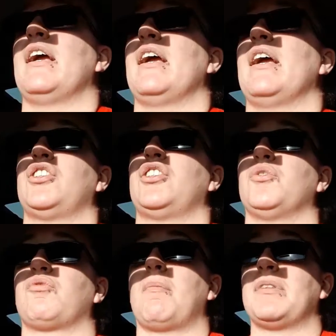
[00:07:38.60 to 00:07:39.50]
to
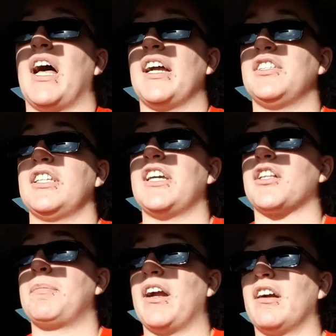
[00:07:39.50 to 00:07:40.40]
reply to the other
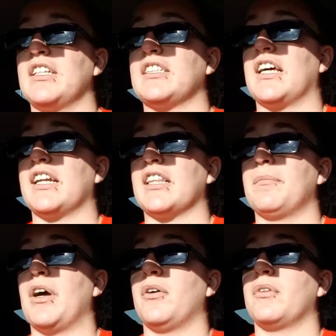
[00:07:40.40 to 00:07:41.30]
parents, letting them
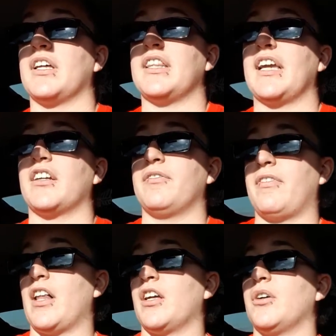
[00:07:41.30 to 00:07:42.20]
know that they could
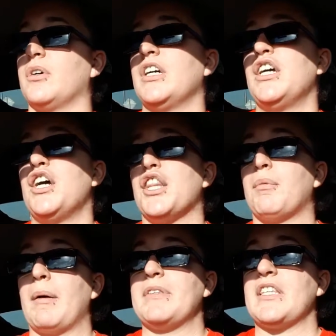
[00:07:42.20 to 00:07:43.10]
follow the
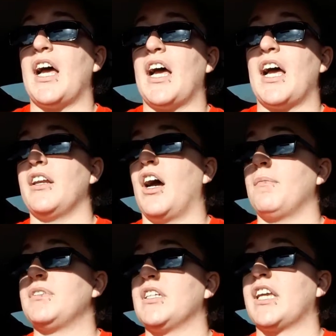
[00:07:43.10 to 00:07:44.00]
website
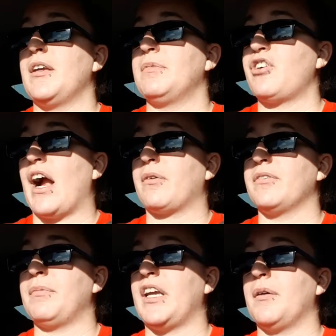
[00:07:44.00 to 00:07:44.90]
to keep track of
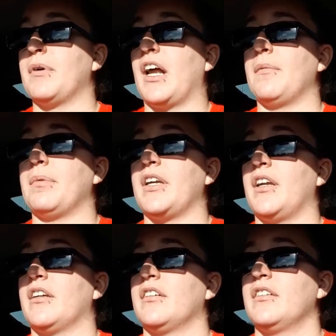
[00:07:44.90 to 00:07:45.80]
me, but I'd be,
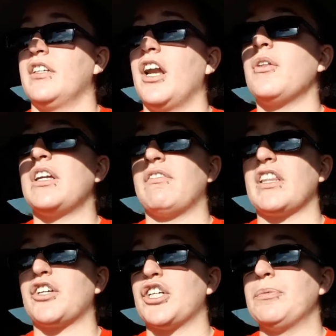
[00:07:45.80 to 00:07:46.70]
you know, leaving the
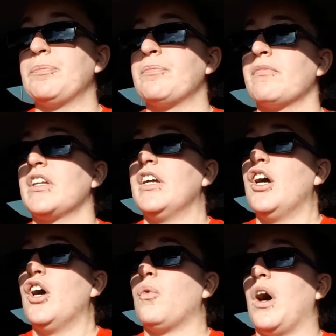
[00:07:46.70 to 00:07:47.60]
group.
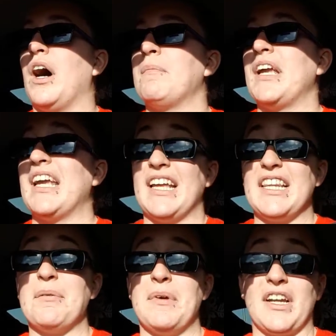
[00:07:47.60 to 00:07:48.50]
In
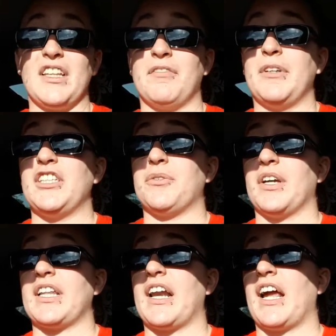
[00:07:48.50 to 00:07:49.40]
the middle of me
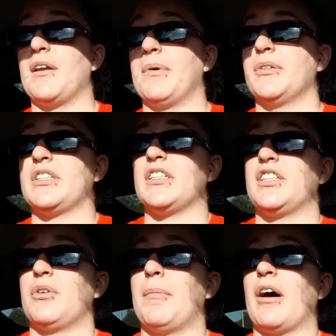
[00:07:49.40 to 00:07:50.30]
doing that, I had posted
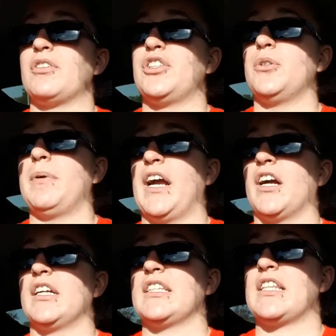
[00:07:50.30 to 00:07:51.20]
to about 2
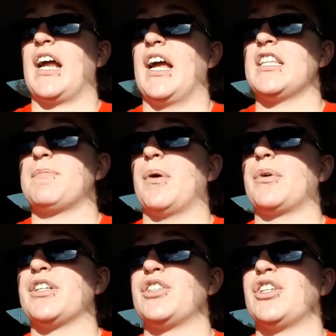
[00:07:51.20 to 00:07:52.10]
parents that I had
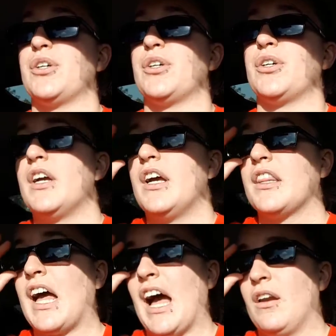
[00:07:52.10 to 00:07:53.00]
spoken to
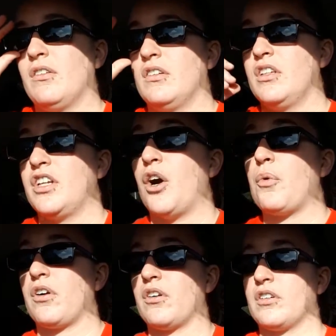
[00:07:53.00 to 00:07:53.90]
that, you know,
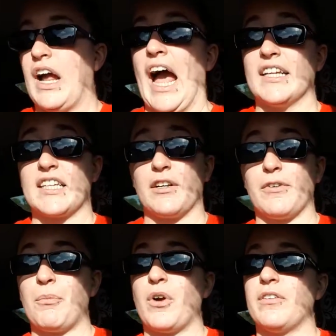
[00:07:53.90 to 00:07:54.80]
were asking for
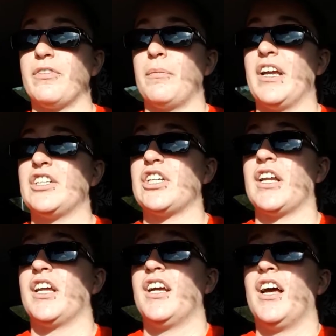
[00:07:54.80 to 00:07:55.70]
more
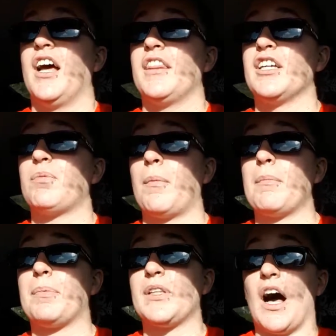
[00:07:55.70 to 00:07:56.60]
information. This woman
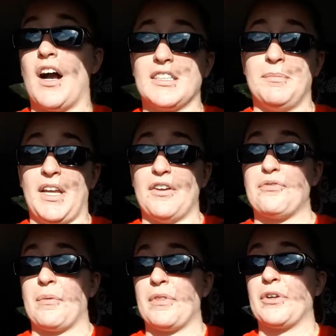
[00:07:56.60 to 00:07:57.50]
blocked me
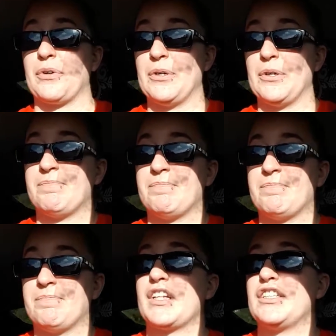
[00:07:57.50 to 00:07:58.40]
from the group.
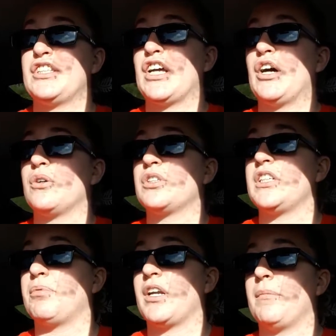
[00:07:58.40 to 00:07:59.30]
So she
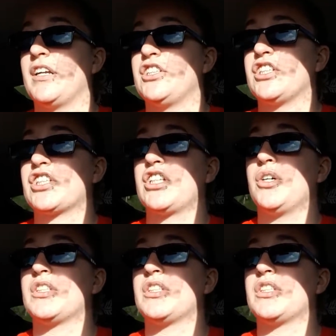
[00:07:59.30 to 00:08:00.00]
pretty much just closed